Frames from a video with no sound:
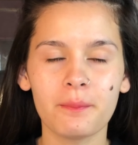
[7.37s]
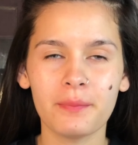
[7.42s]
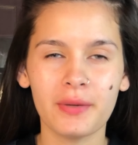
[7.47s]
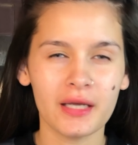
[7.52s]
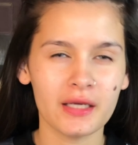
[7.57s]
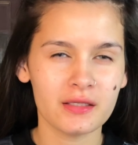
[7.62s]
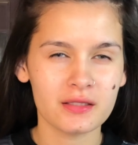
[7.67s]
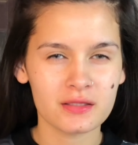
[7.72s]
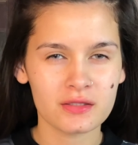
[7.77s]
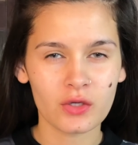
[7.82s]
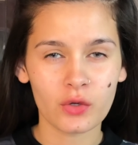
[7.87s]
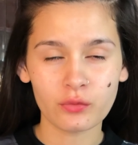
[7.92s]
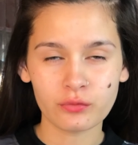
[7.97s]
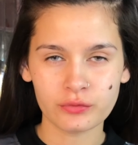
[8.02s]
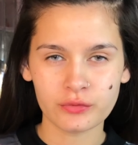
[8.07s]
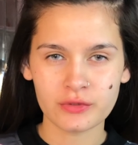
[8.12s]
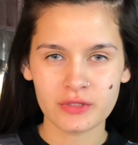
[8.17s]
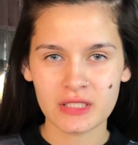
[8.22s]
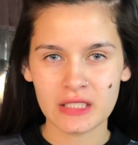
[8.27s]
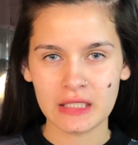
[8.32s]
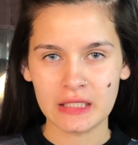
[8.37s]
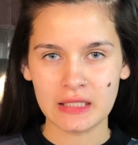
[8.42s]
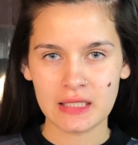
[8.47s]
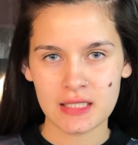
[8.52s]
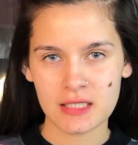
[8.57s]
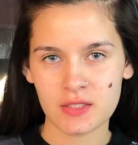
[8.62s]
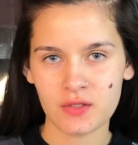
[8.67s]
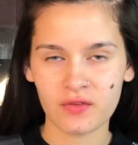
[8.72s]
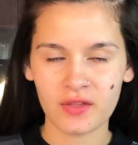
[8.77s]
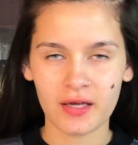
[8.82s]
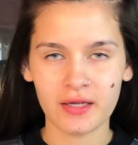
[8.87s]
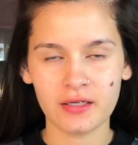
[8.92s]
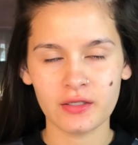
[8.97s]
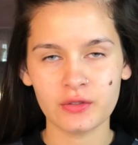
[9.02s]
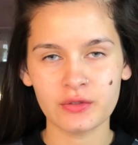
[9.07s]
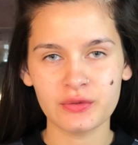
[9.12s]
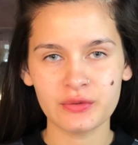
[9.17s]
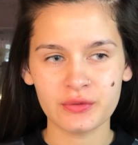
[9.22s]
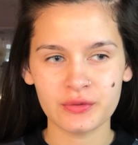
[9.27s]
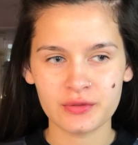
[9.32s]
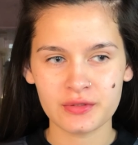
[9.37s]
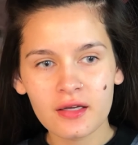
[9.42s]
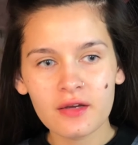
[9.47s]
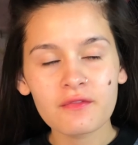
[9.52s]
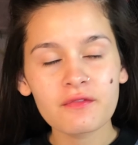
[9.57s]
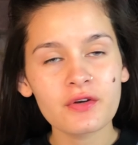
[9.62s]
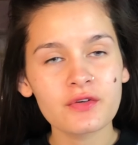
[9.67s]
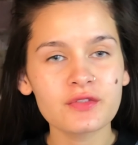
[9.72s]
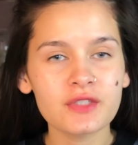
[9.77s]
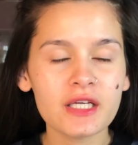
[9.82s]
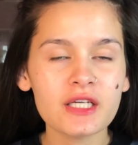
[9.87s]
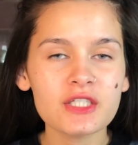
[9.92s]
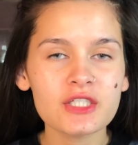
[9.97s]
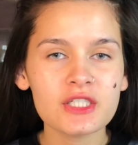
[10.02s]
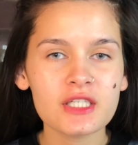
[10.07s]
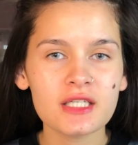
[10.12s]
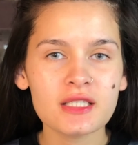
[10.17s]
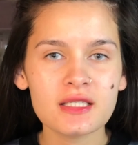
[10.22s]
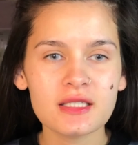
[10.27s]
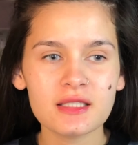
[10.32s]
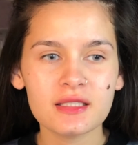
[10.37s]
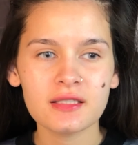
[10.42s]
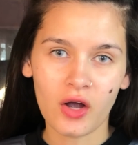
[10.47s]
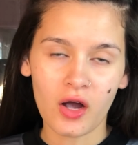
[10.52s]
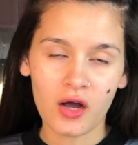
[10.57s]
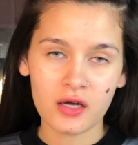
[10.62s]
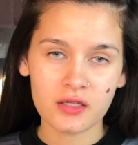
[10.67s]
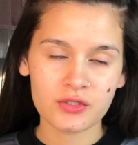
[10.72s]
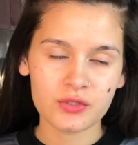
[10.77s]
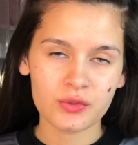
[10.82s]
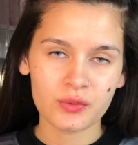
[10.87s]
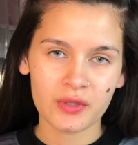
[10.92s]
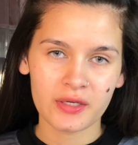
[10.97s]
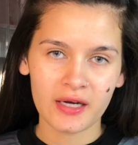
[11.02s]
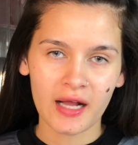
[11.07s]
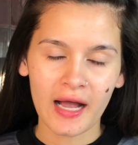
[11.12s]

base routine, so that includes foundation, contour and